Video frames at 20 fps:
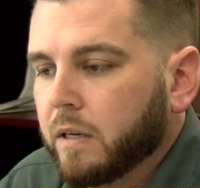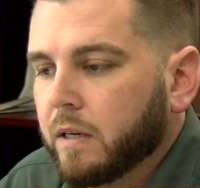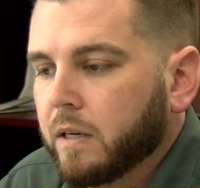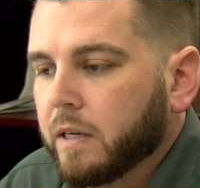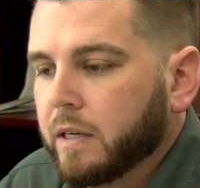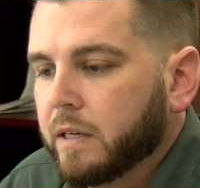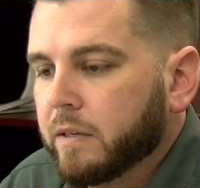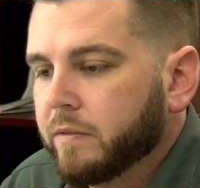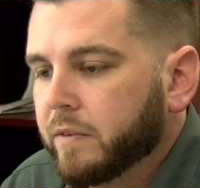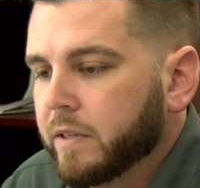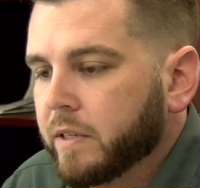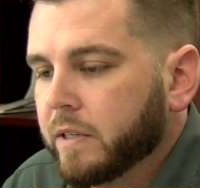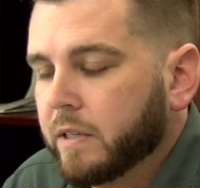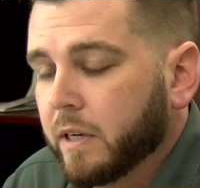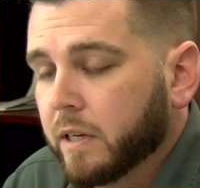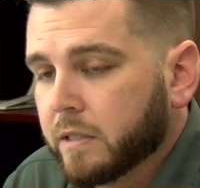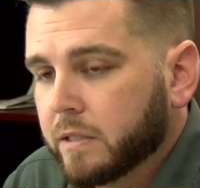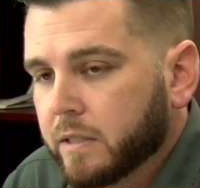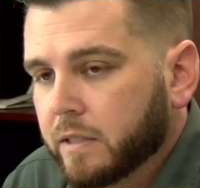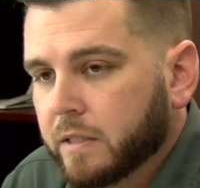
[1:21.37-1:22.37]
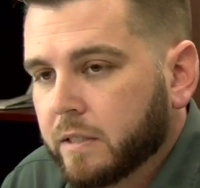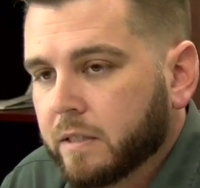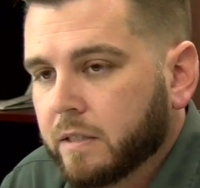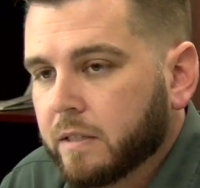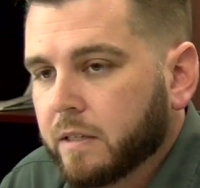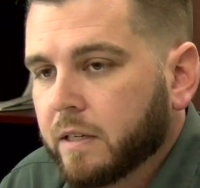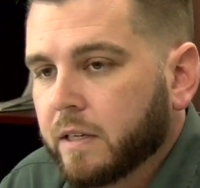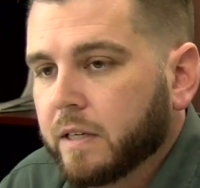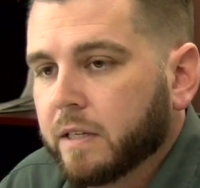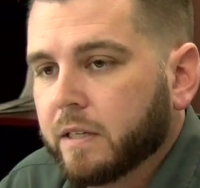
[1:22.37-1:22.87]
and if it doesn't,
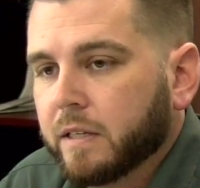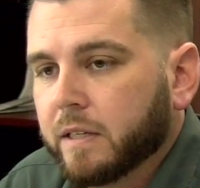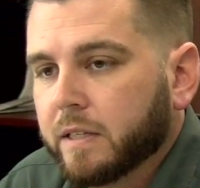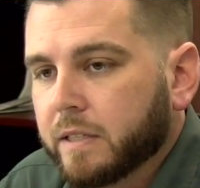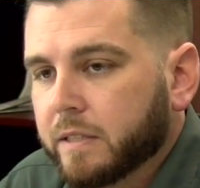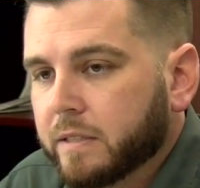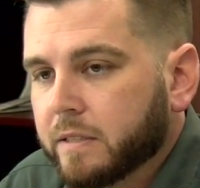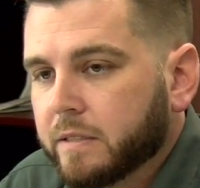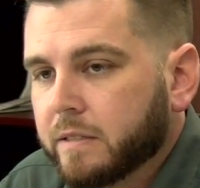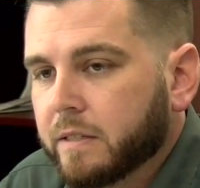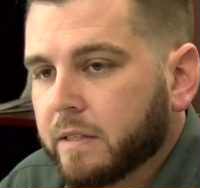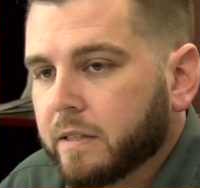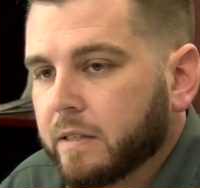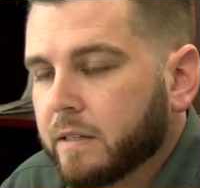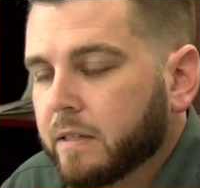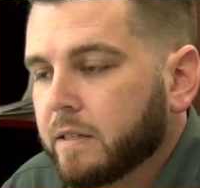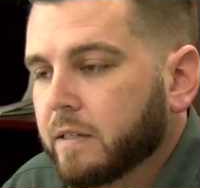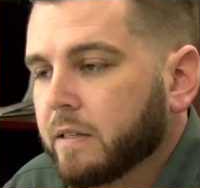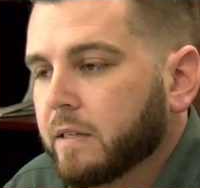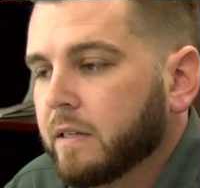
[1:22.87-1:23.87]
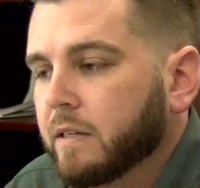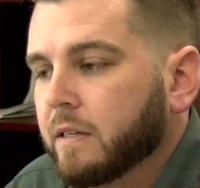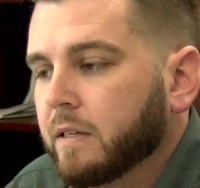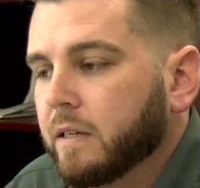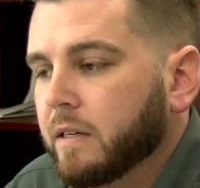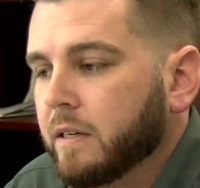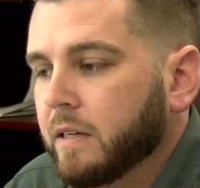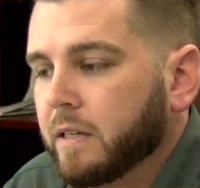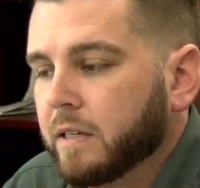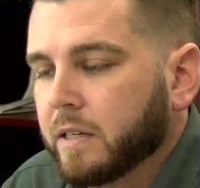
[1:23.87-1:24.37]
at least
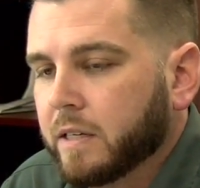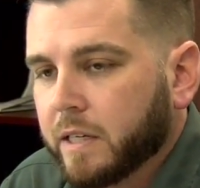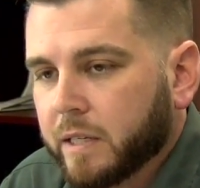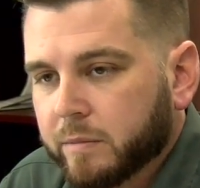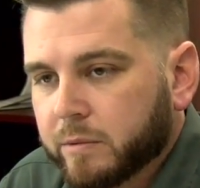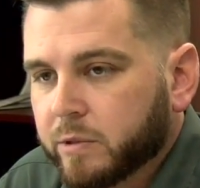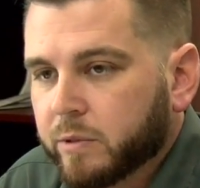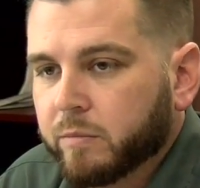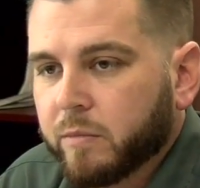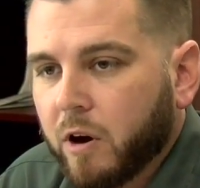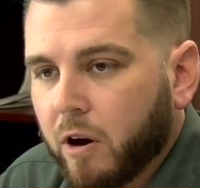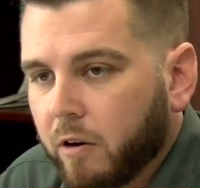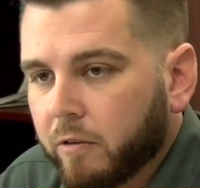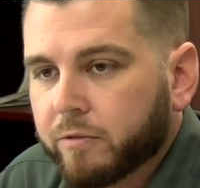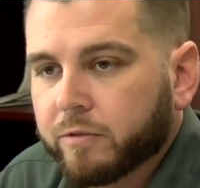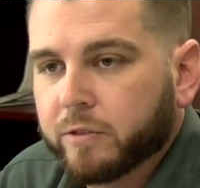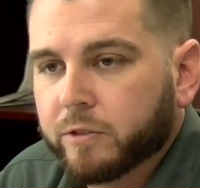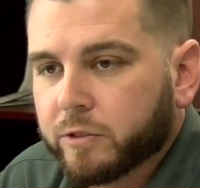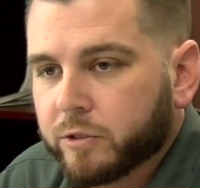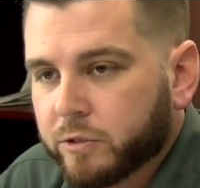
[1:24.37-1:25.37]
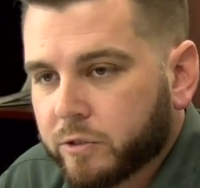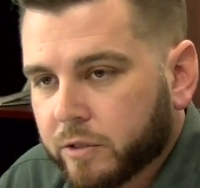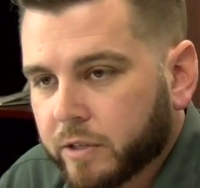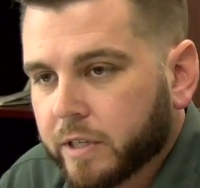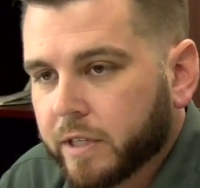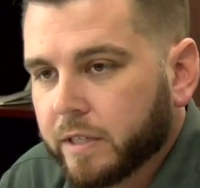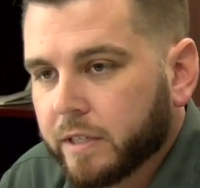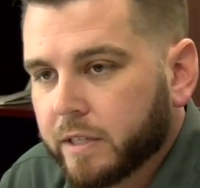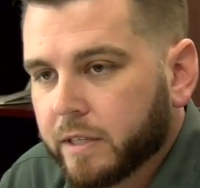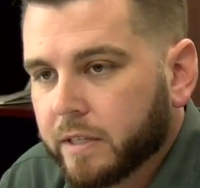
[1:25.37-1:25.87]
it keeps them off the
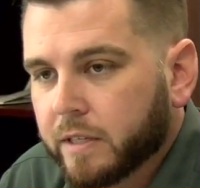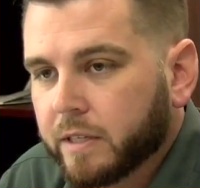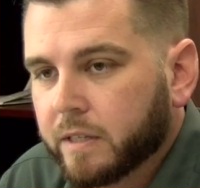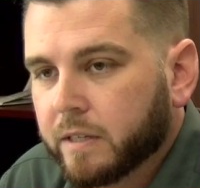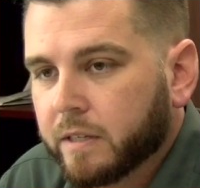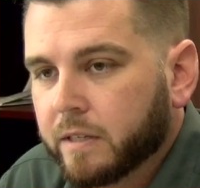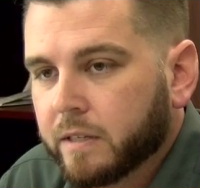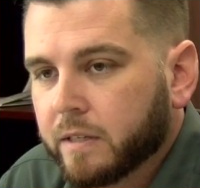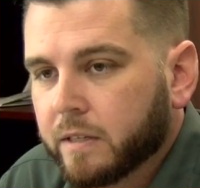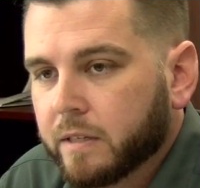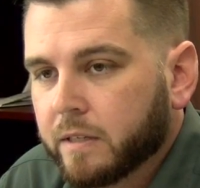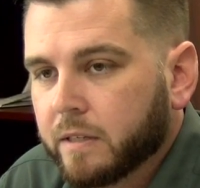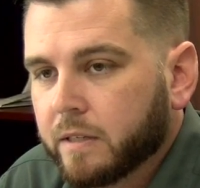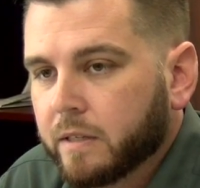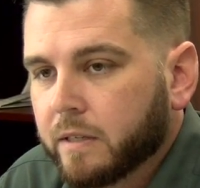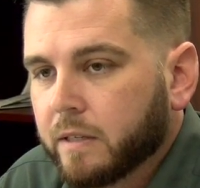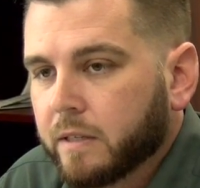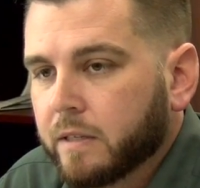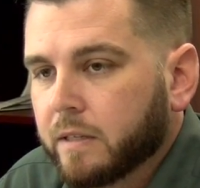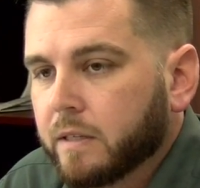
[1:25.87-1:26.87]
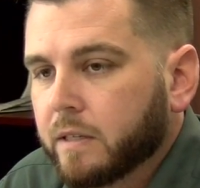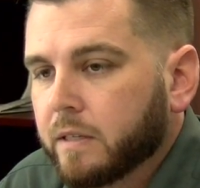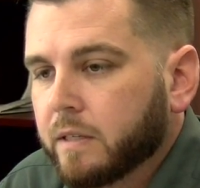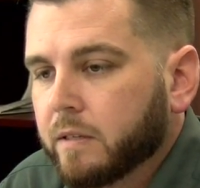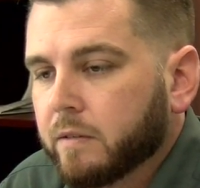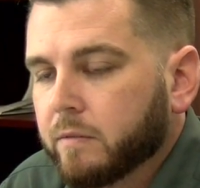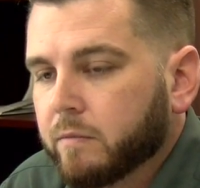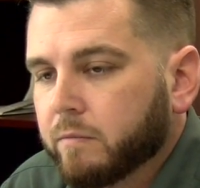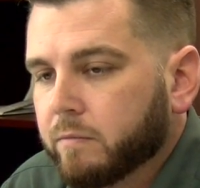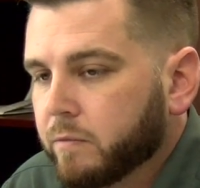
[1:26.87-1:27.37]
street
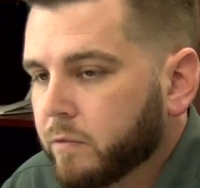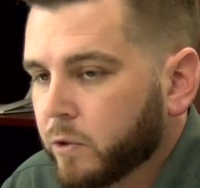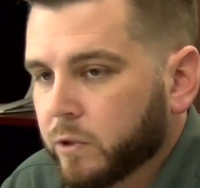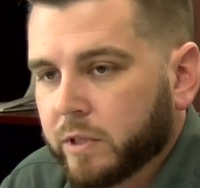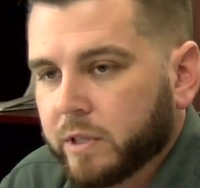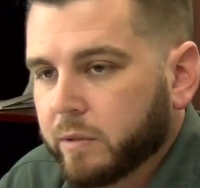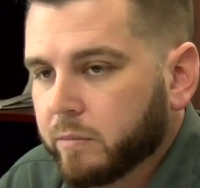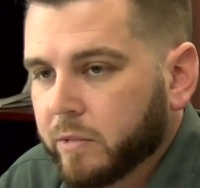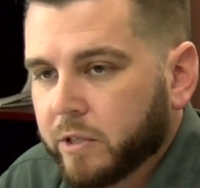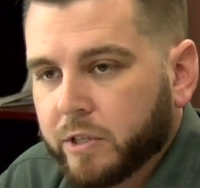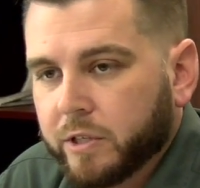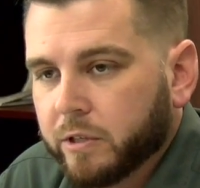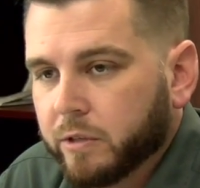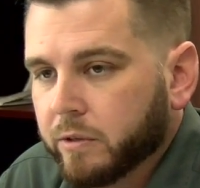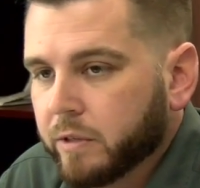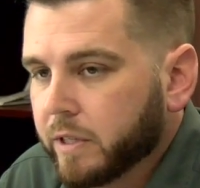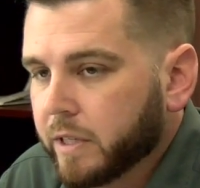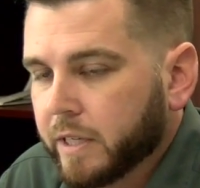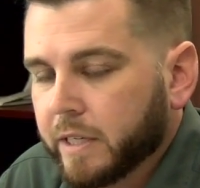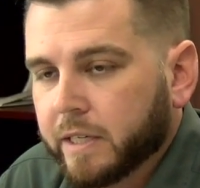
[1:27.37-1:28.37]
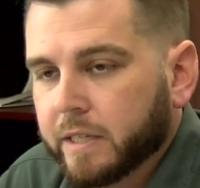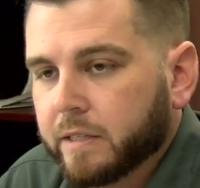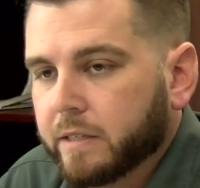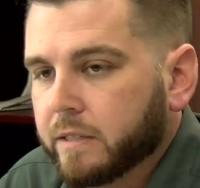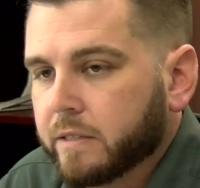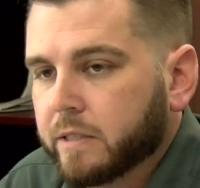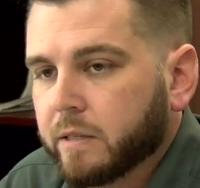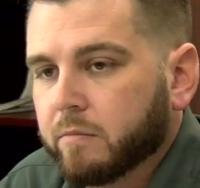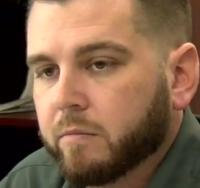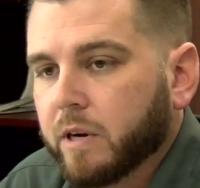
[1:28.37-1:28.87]
for them to do it again
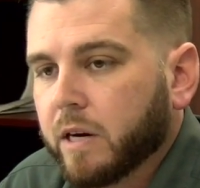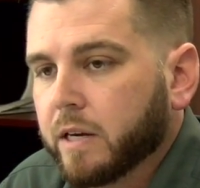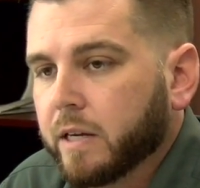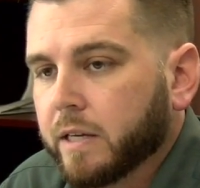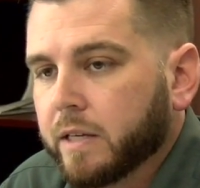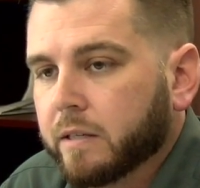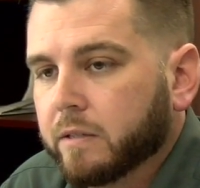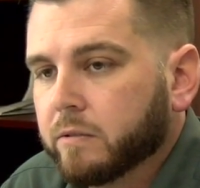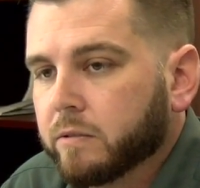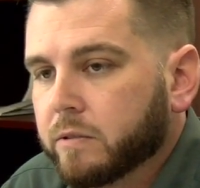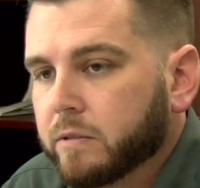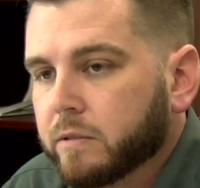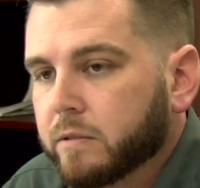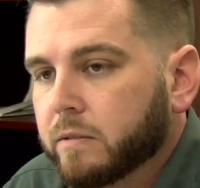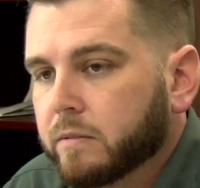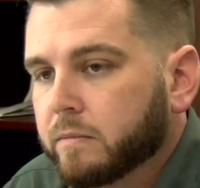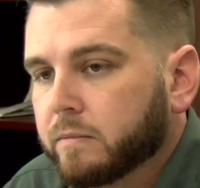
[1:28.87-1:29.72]
to somebody else.